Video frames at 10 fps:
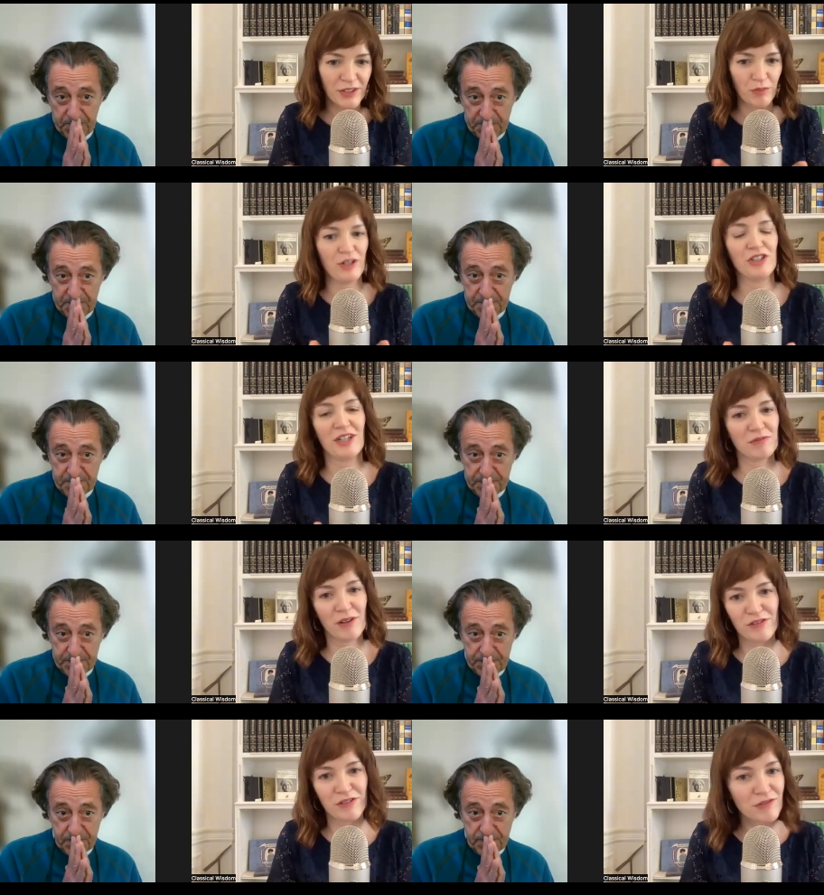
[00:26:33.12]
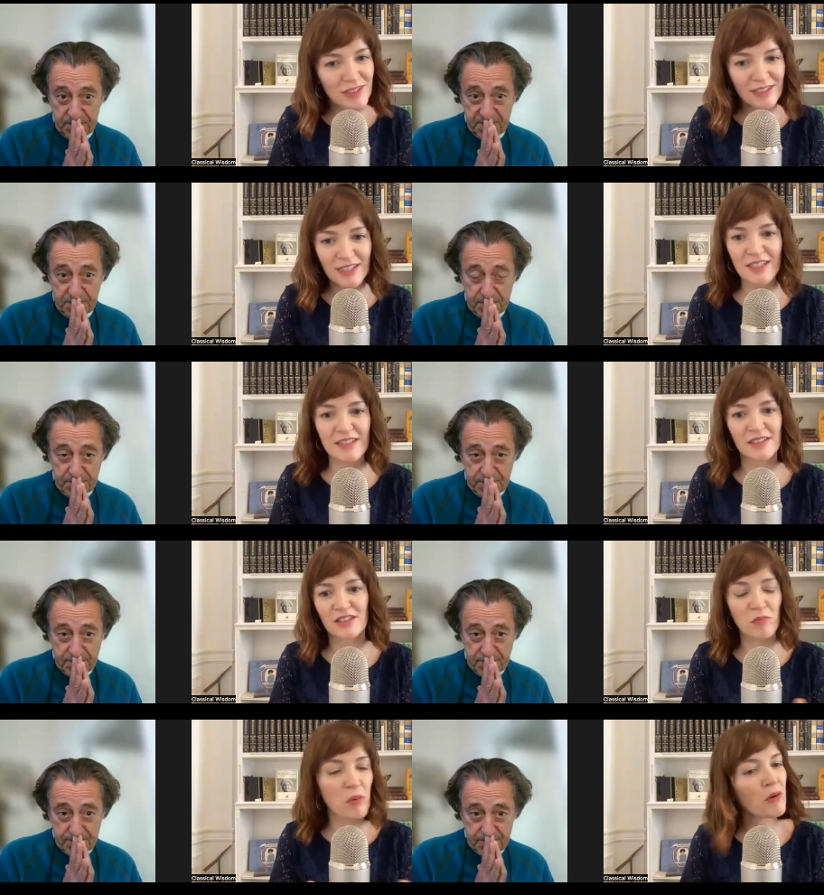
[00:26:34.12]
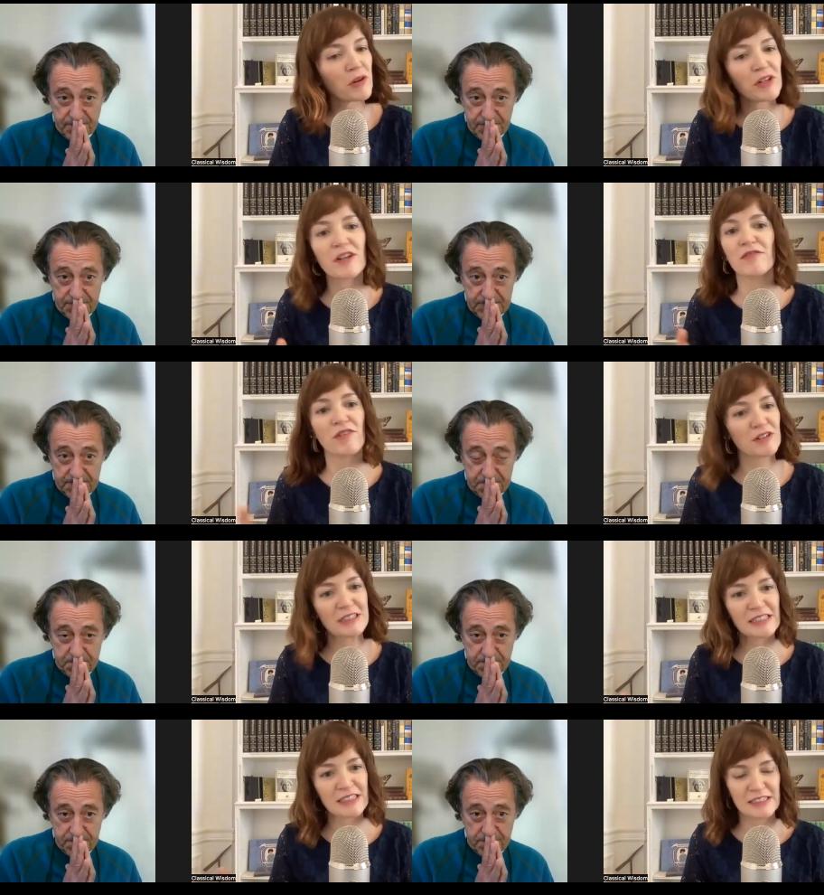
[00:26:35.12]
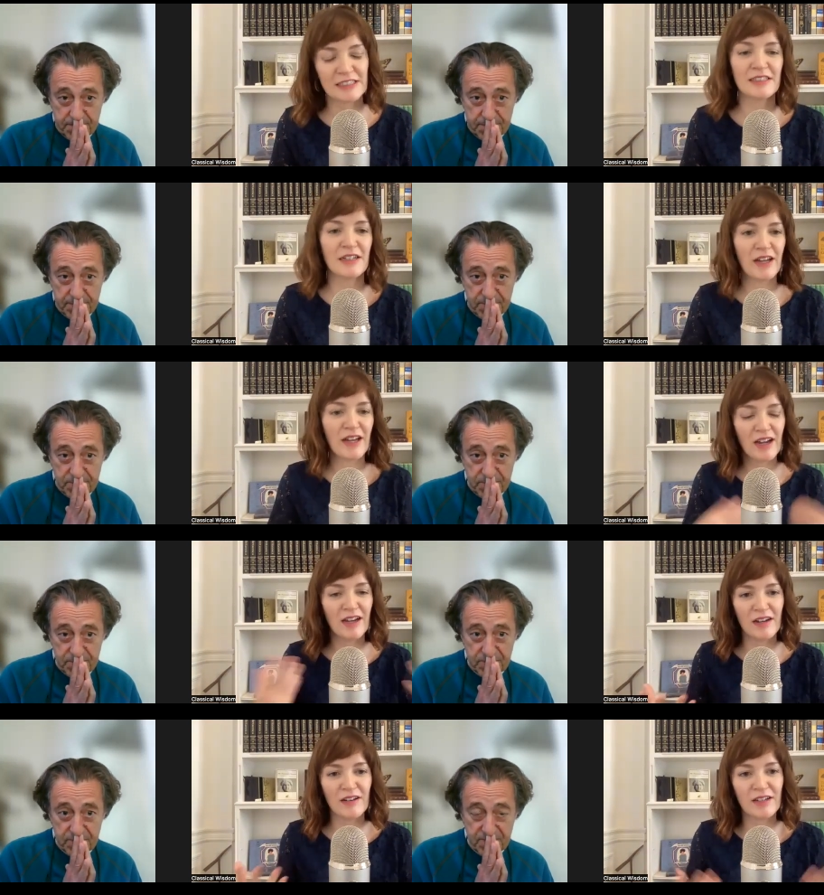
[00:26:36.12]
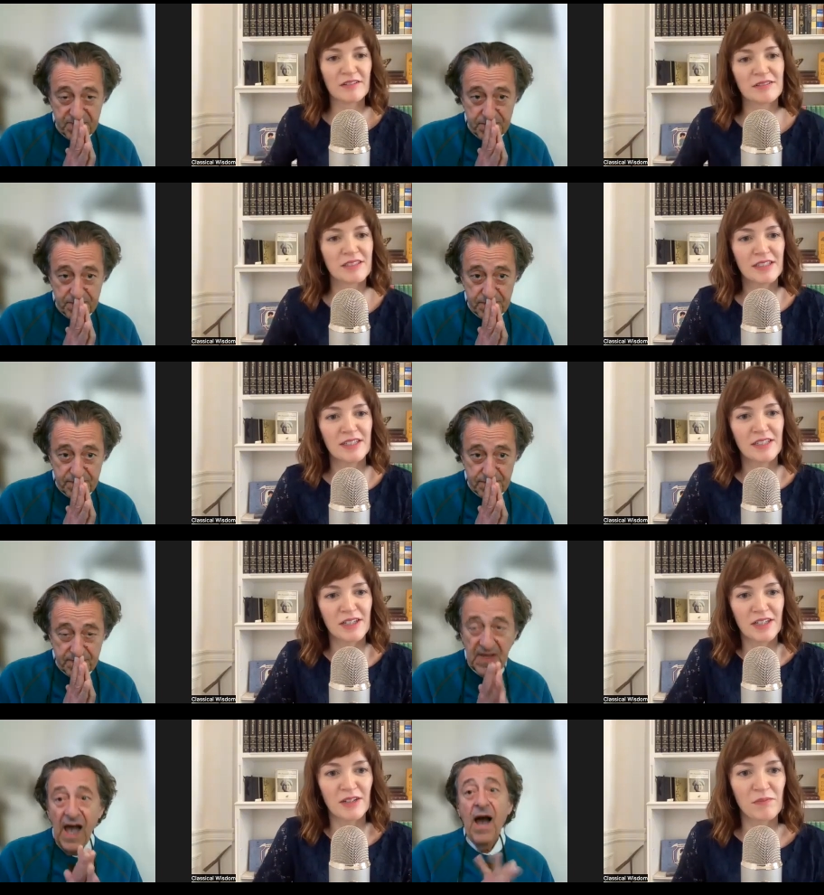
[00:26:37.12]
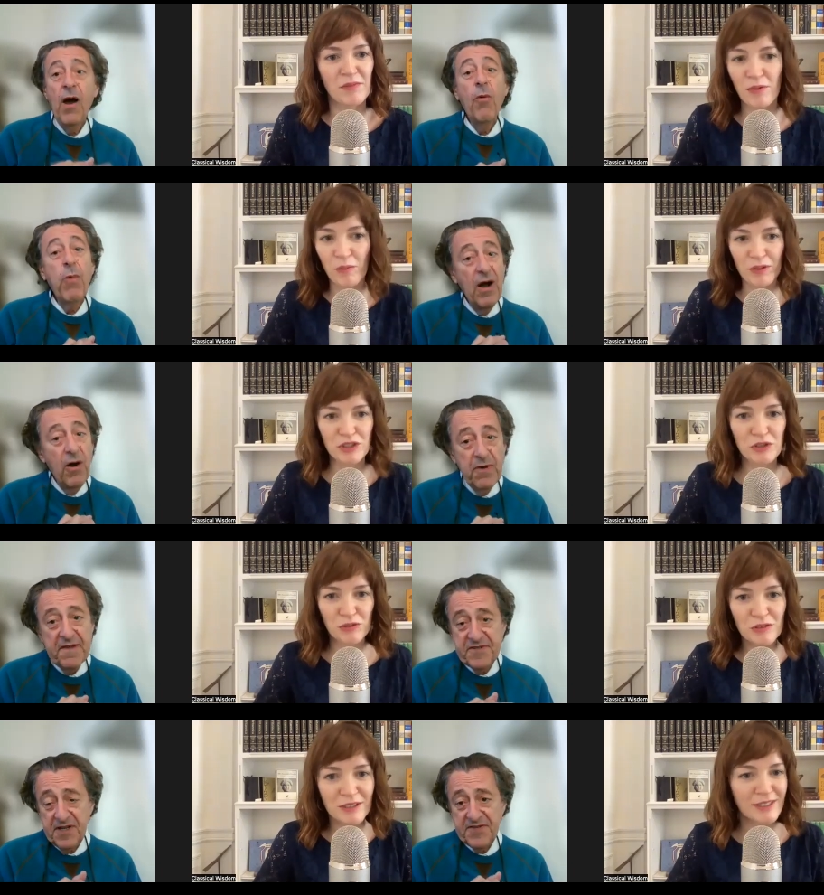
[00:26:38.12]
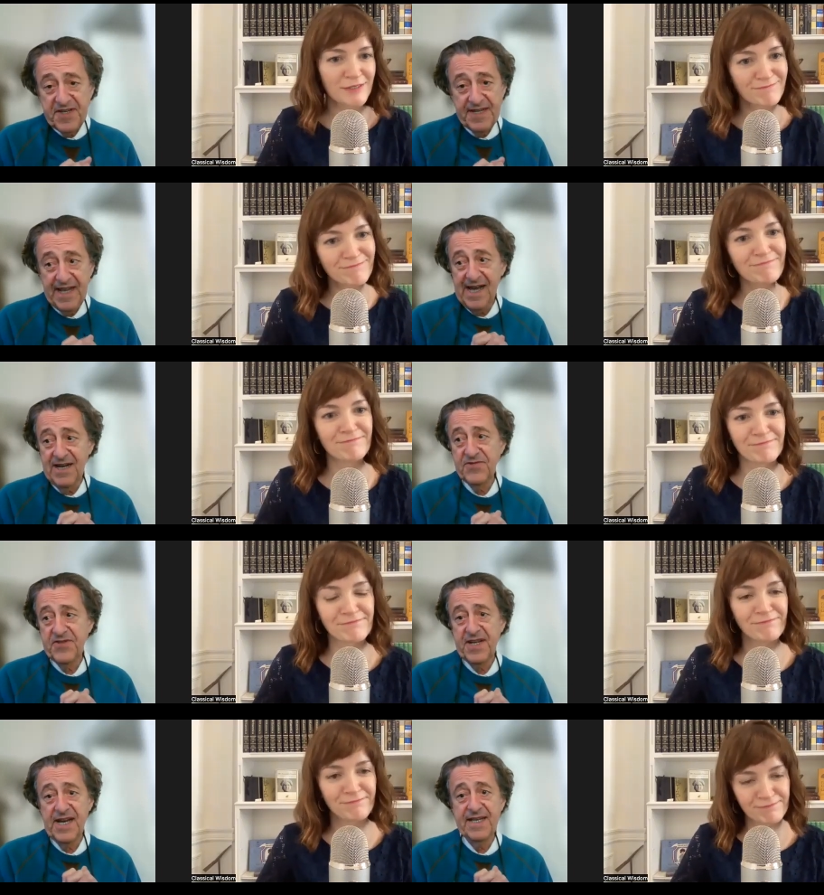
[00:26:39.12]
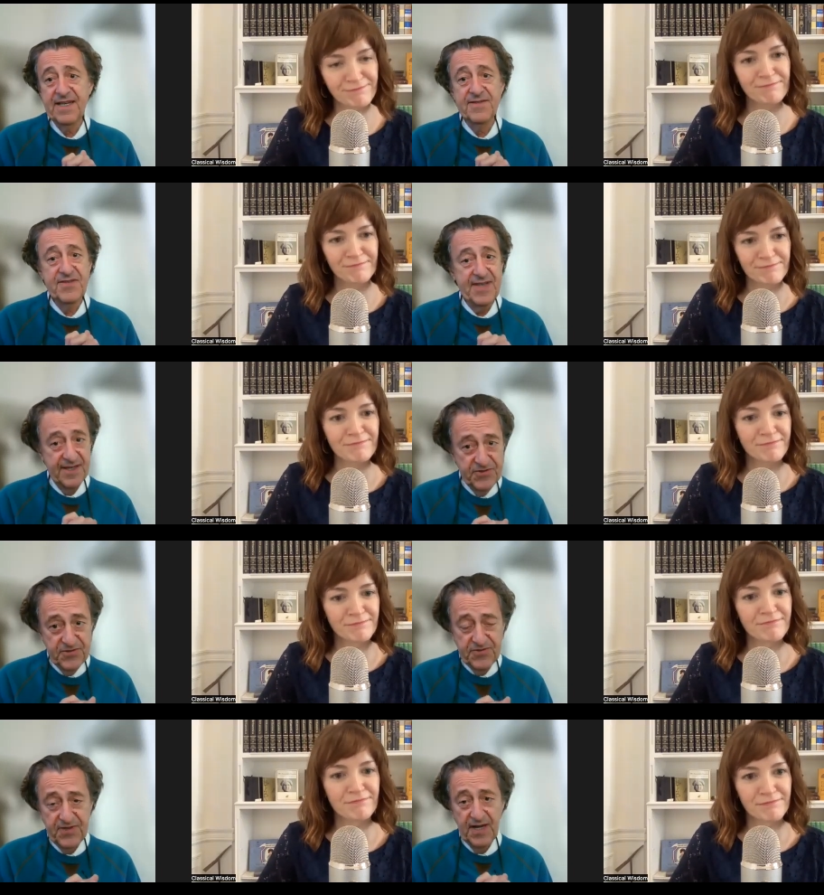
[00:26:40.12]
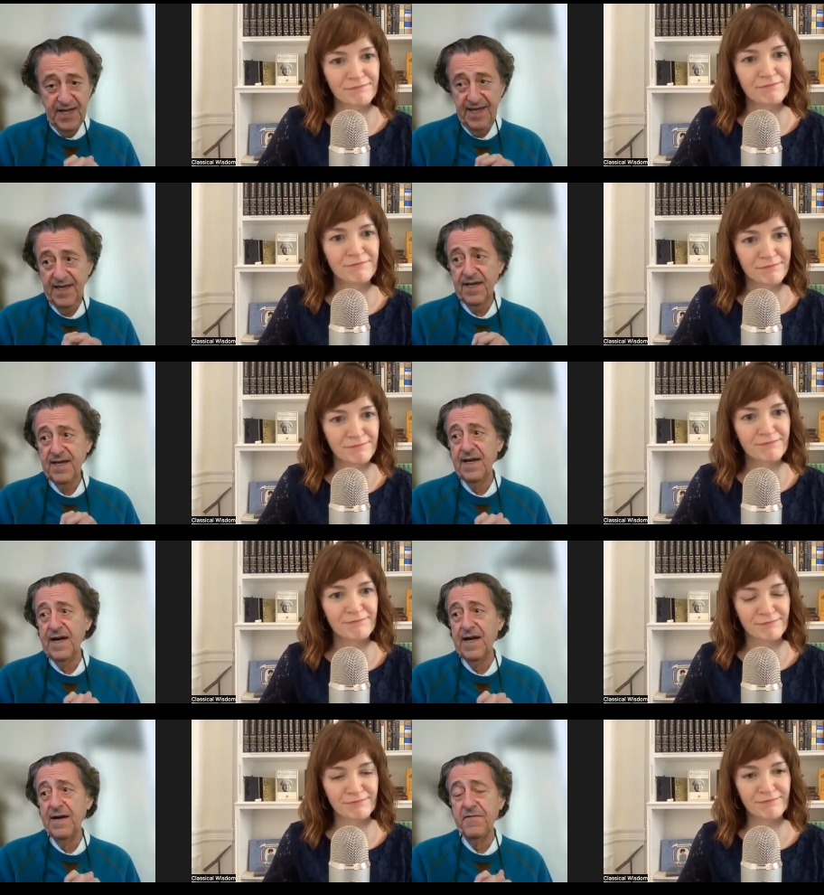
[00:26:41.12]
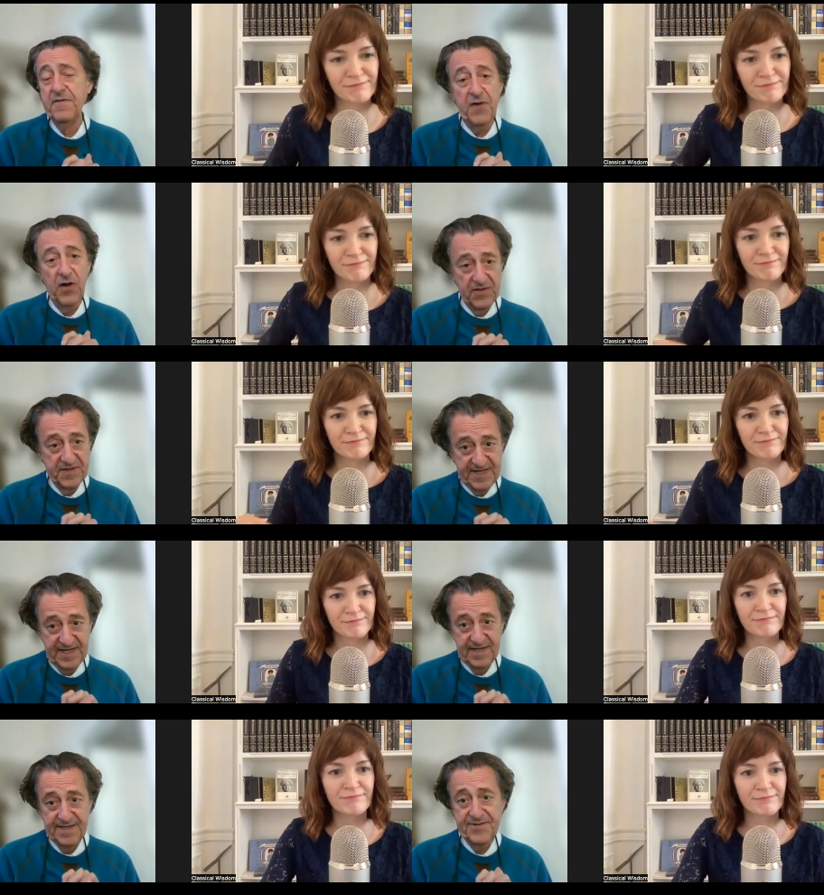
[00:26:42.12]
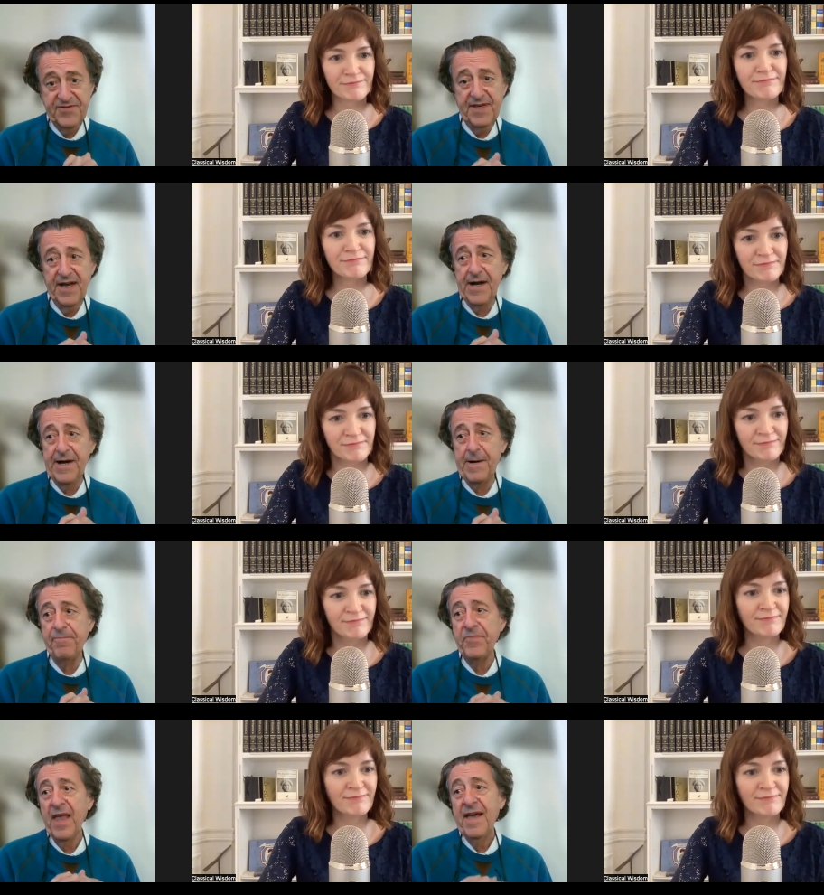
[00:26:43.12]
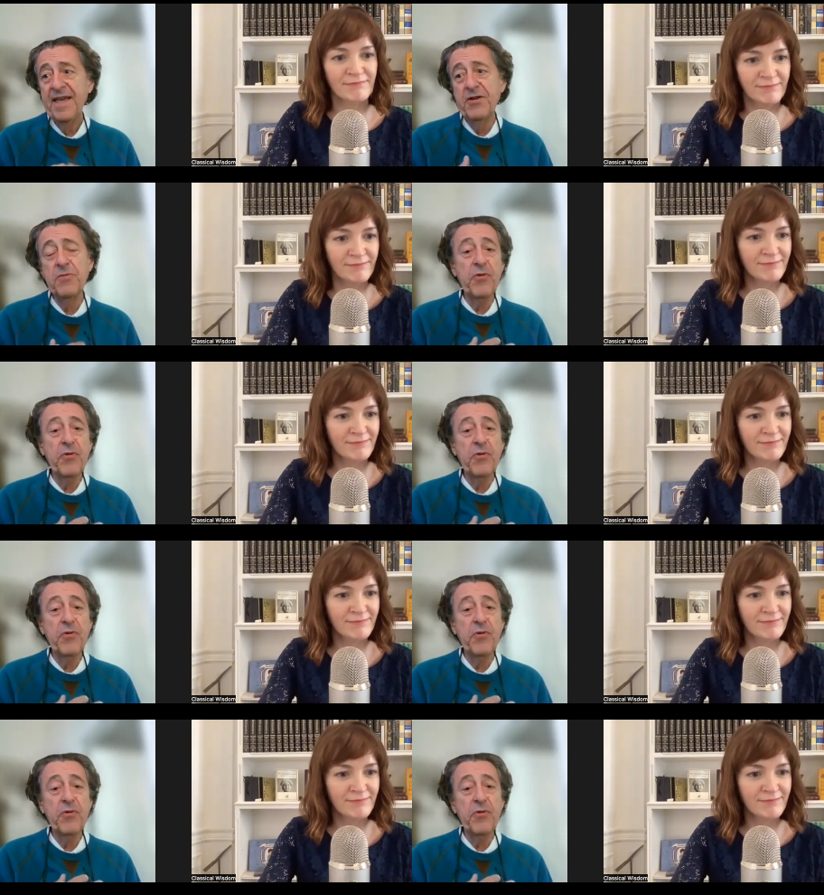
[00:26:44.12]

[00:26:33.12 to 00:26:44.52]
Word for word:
Speaker 1: in the project, whether to visit, to support it, volunteer? How, uh, how can people? Well, pursue? we've
Speaker 2: just announced I can send you the link uh, for volunteers. Um, you know,